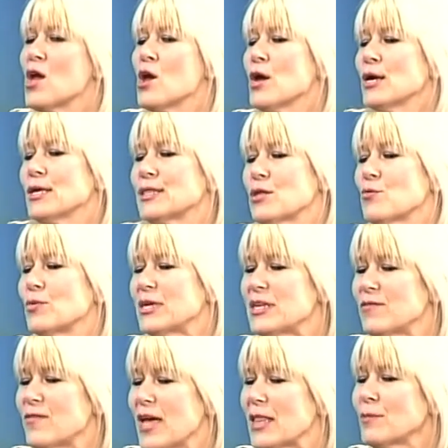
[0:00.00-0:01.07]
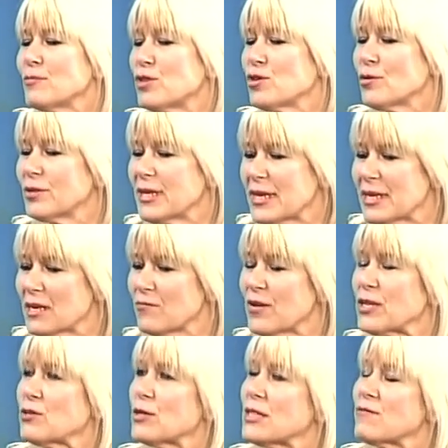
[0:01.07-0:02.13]
So we developed Jolene,
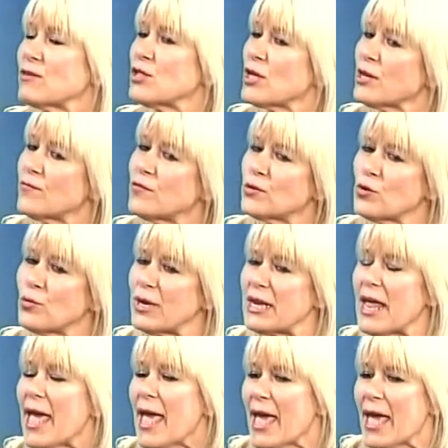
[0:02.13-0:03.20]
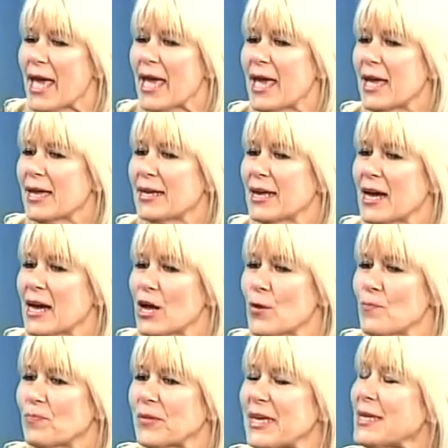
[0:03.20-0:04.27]
Adventures of a Junk Food Queen, and
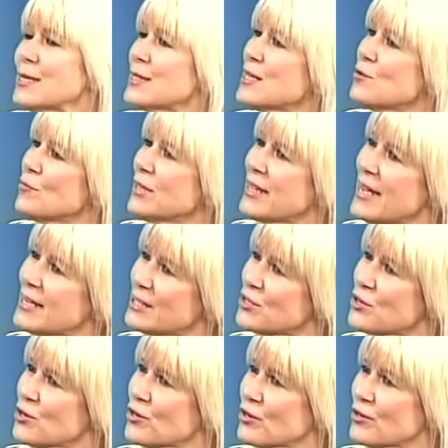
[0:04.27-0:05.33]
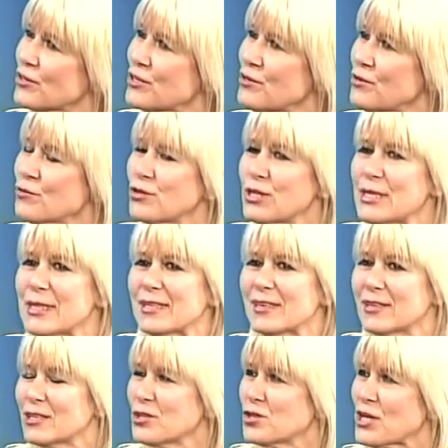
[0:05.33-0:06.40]
kids can relate to her. You know, she's a
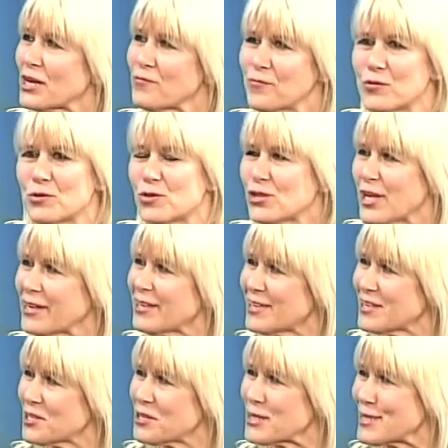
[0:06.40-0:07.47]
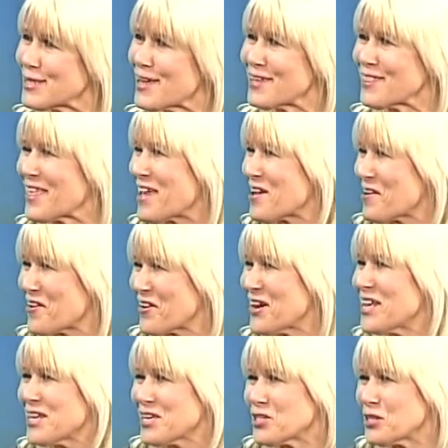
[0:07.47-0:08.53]
little junk food junkie, just like they are.
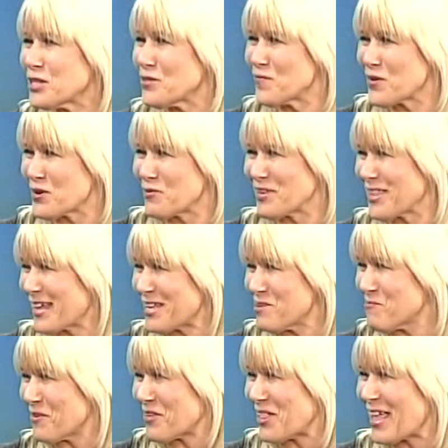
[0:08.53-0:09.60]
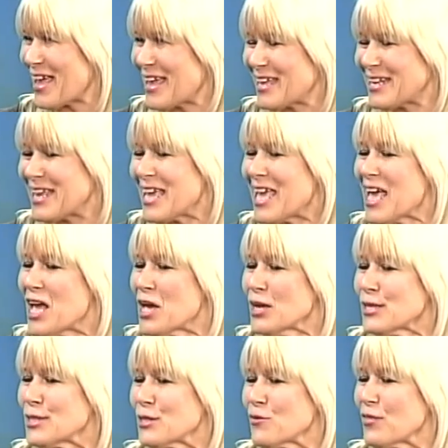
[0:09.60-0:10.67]
Yeah. She's very relatable. And
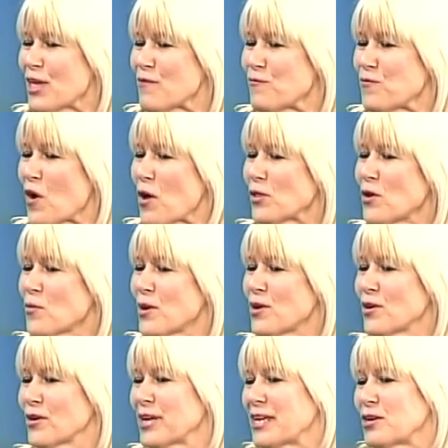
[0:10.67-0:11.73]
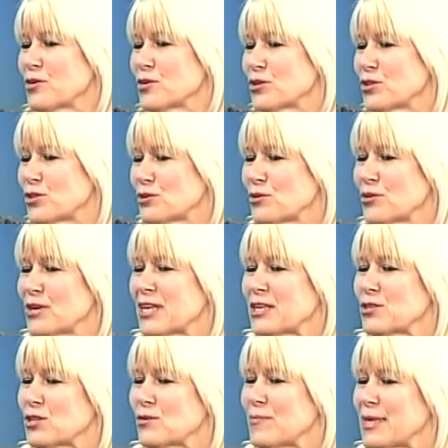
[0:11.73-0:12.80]
so they follow her in her journey.
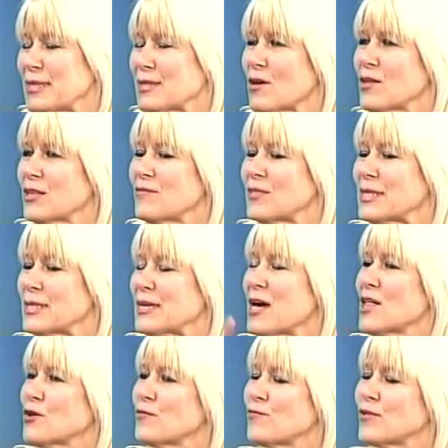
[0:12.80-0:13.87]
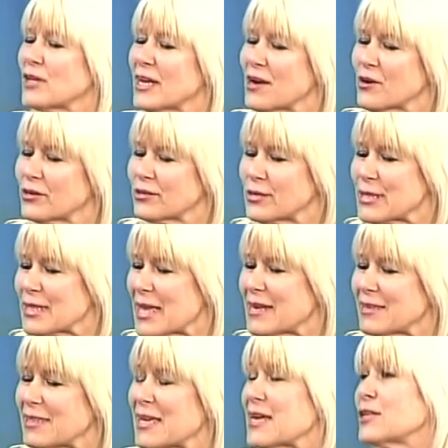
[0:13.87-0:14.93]
She meets all of these colorful characters, and
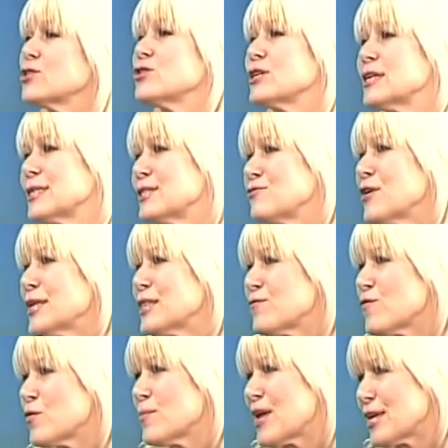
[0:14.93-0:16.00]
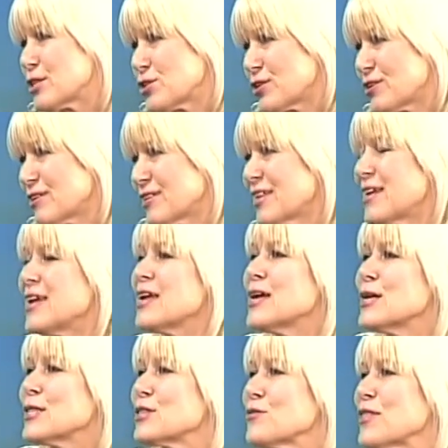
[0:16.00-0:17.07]
at the end, she is transformational.
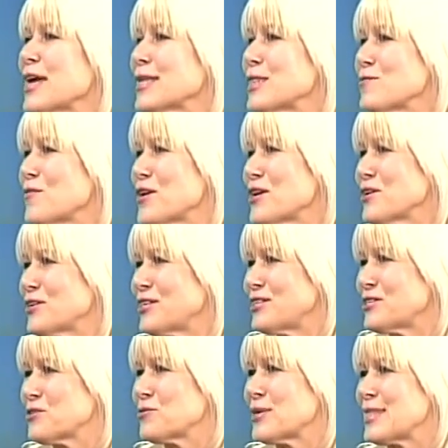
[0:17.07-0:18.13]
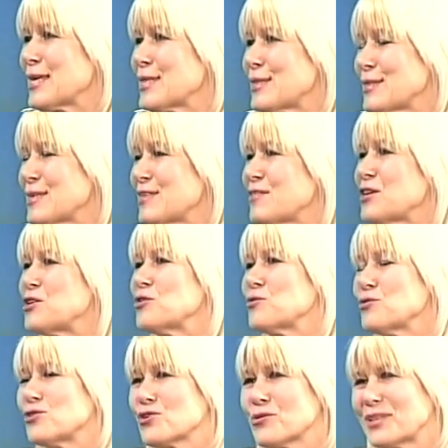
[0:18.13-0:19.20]
So that's very good, too, and they see the
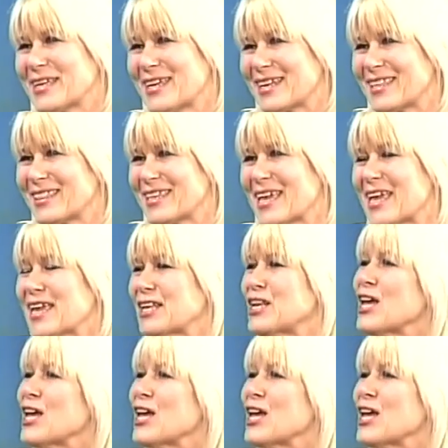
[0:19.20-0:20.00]
new Jolene at the end